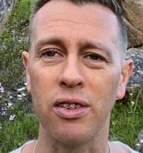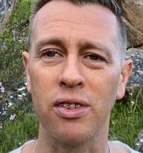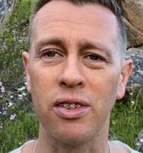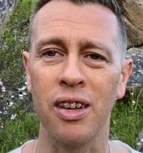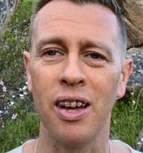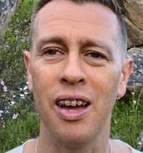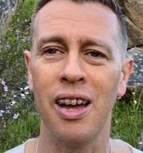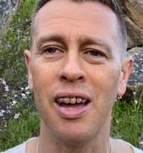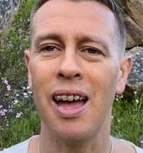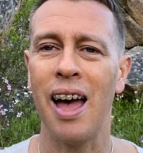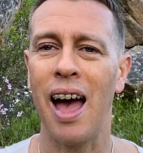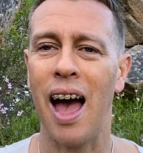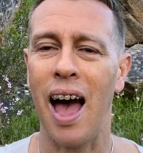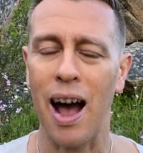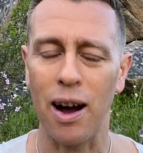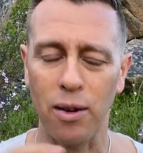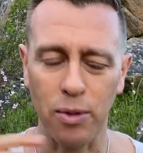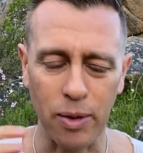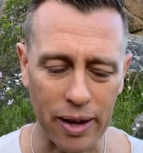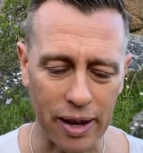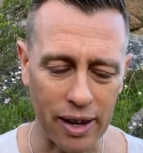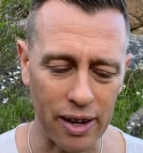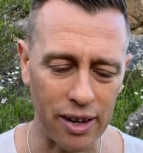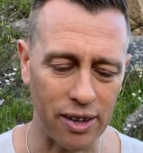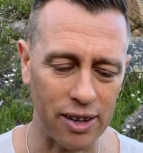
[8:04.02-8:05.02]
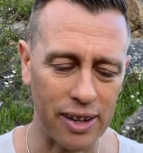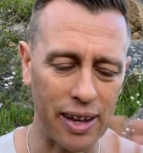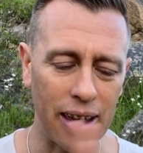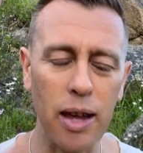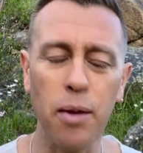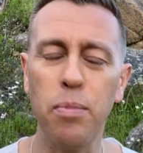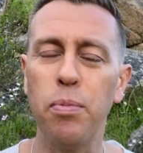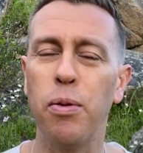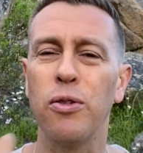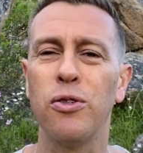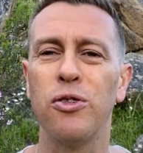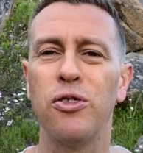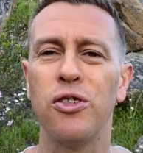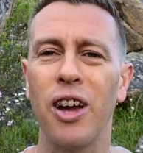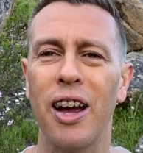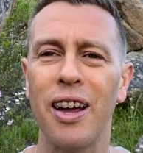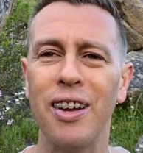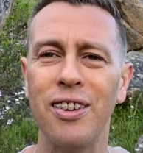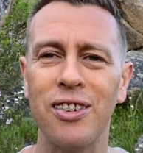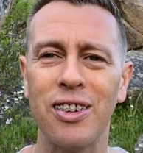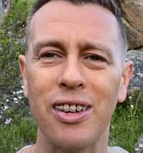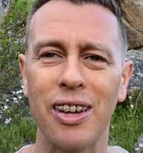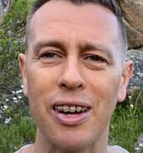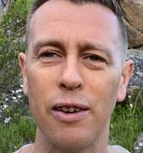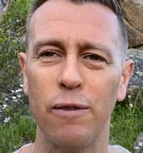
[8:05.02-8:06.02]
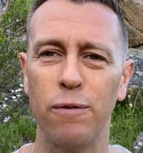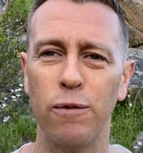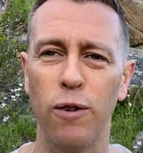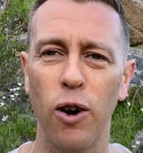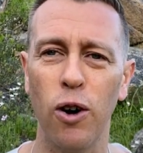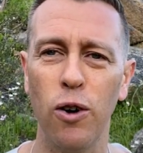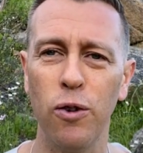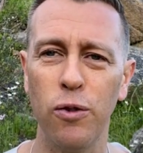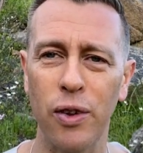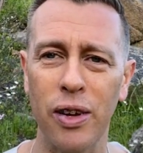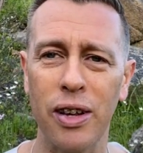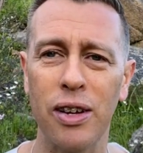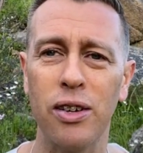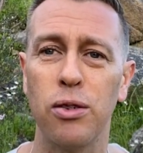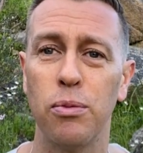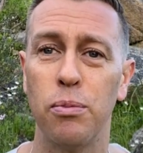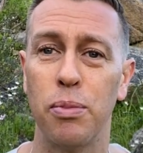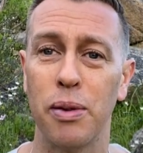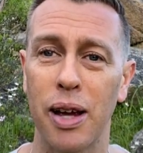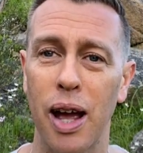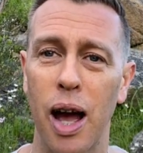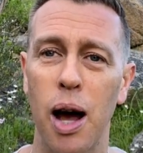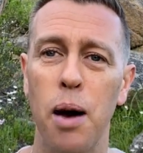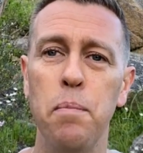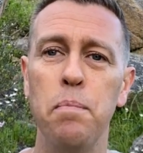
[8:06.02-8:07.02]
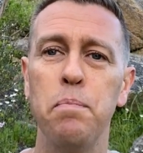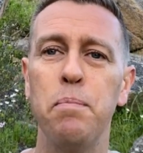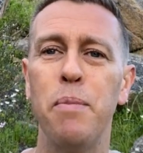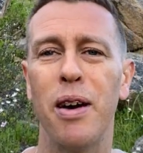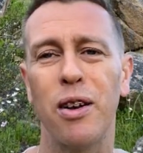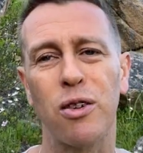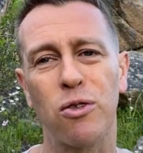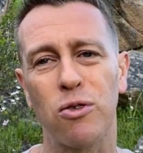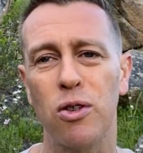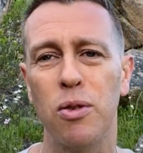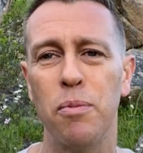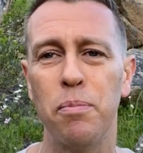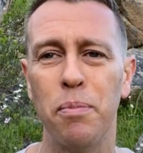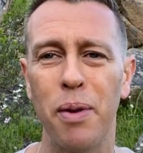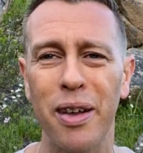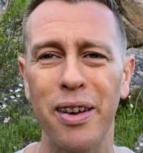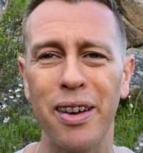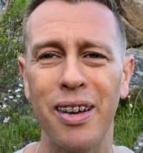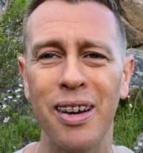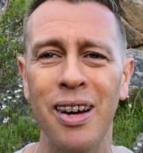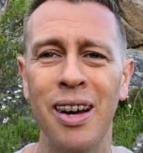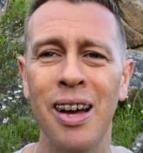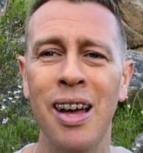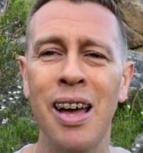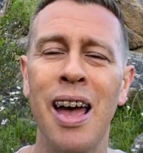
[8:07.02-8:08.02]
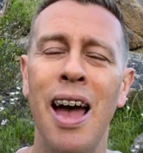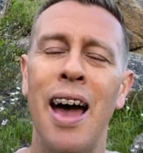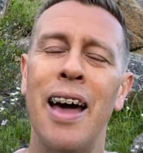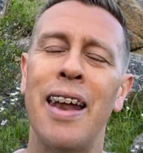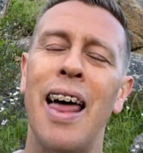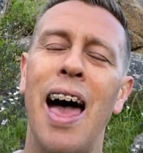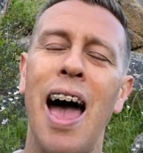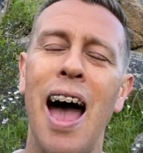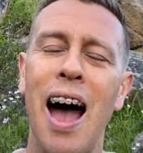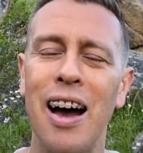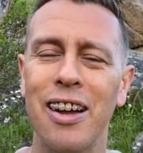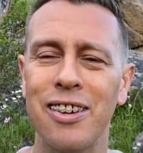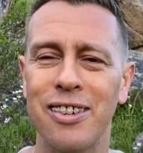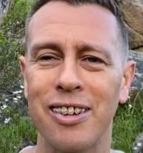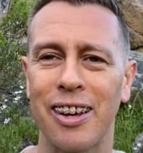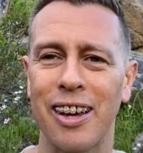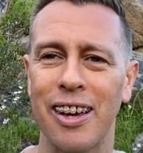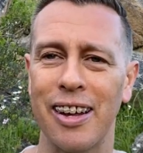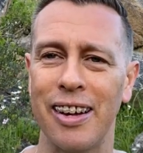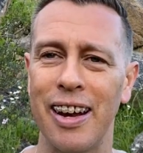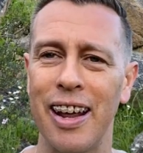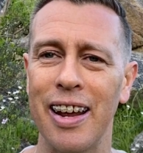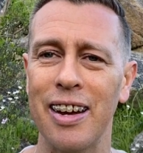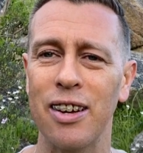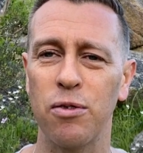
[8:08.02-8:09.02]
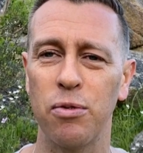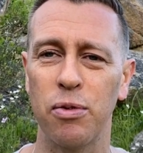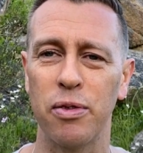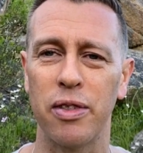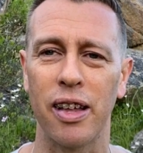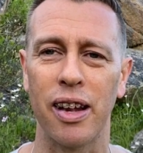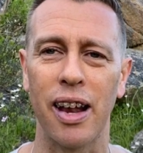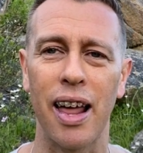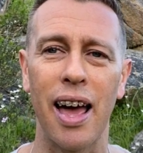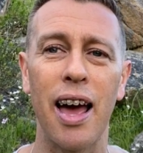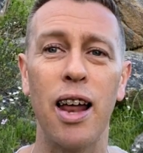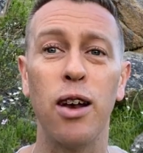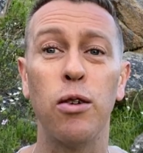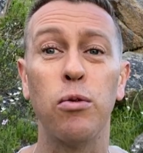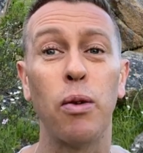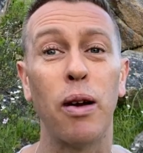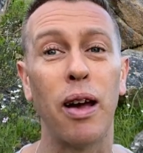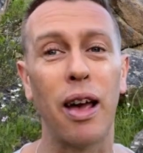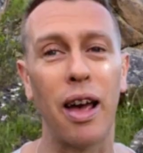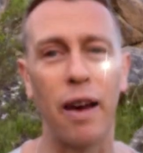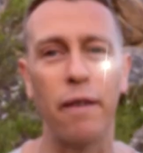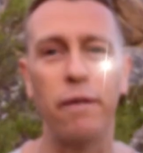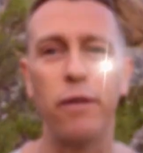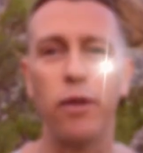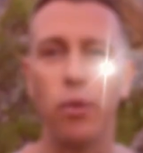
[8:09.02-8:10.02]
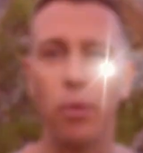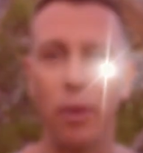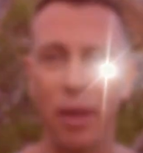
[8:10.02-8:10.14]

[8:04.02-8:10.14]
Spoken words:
is, how we can keep on changing and evolving to become better and better, and how to connect with the land wherever